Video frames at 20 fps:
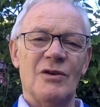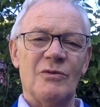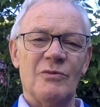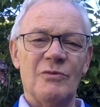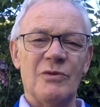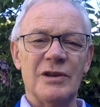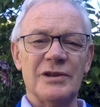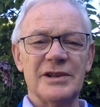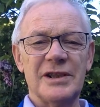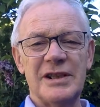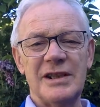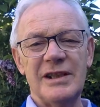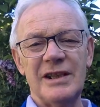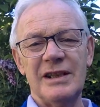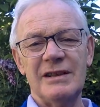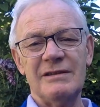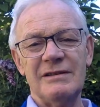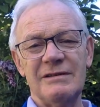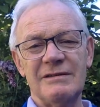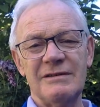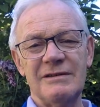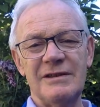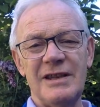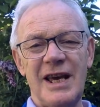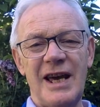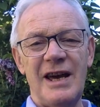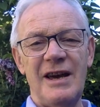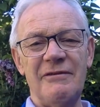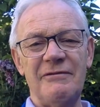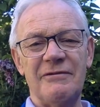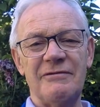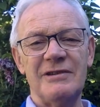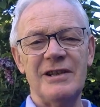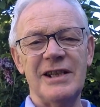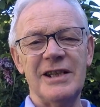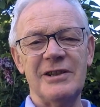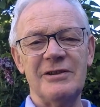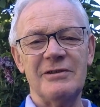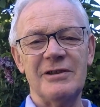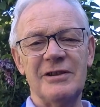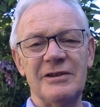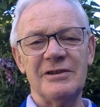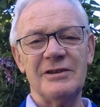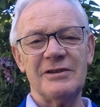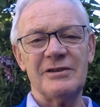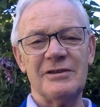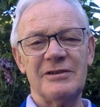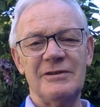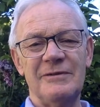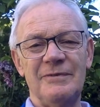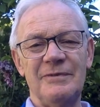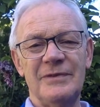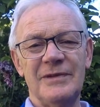wanting their fragrance